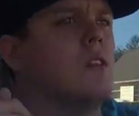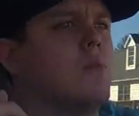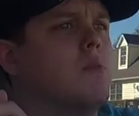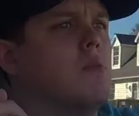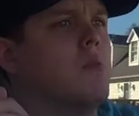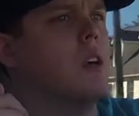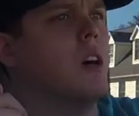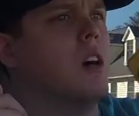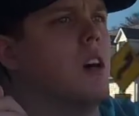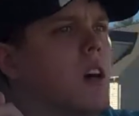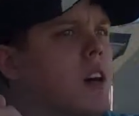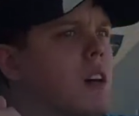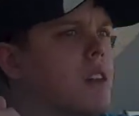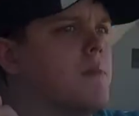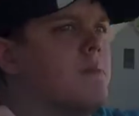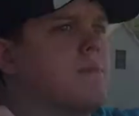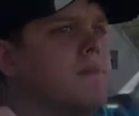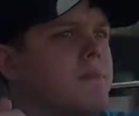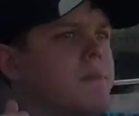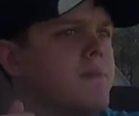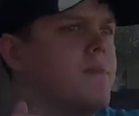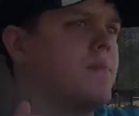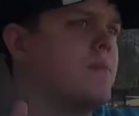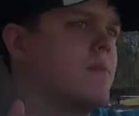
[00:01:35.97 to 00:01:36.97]
But
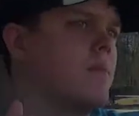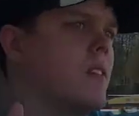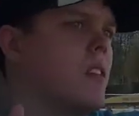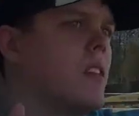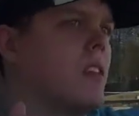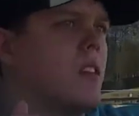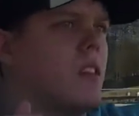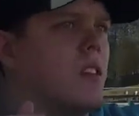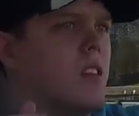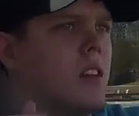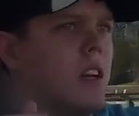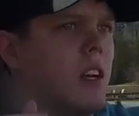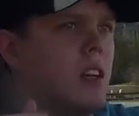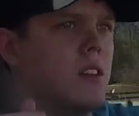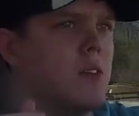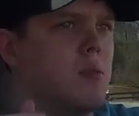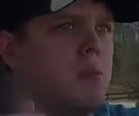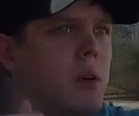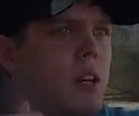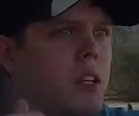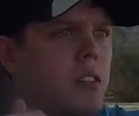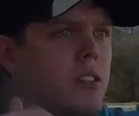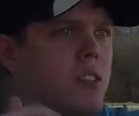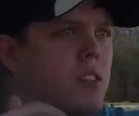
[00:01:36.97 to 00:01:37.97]
that's
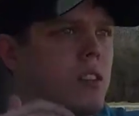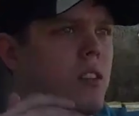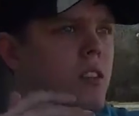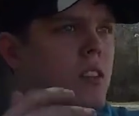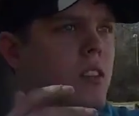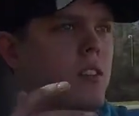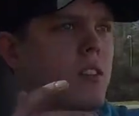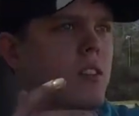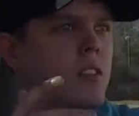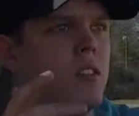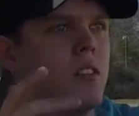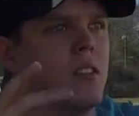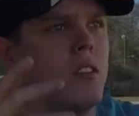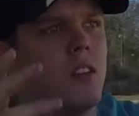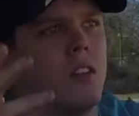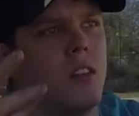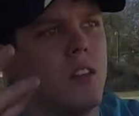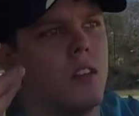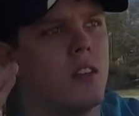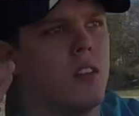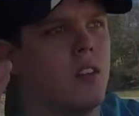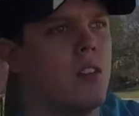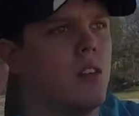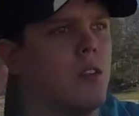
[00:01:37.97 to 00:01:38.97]
basically
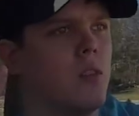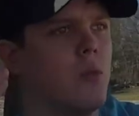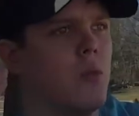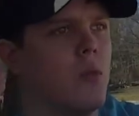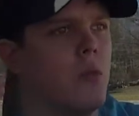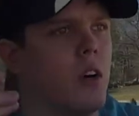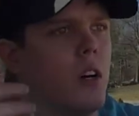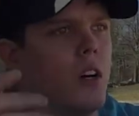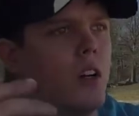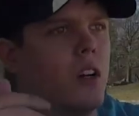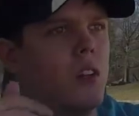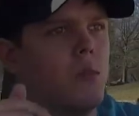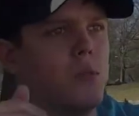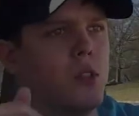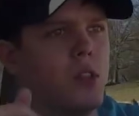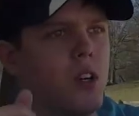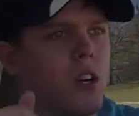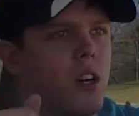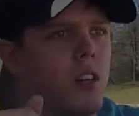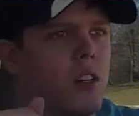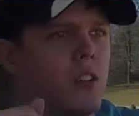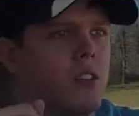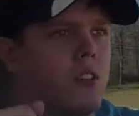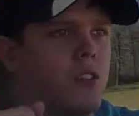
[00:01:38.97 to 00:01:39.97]
what I'm
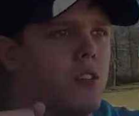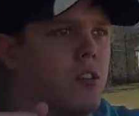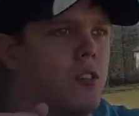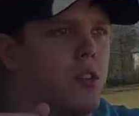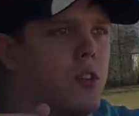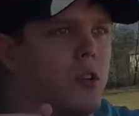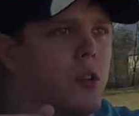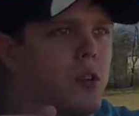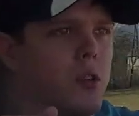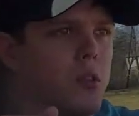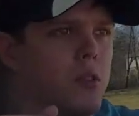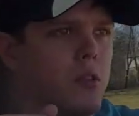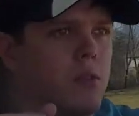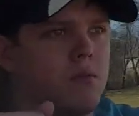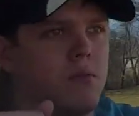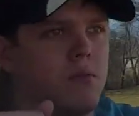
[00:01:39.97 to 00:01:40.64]
trying to do.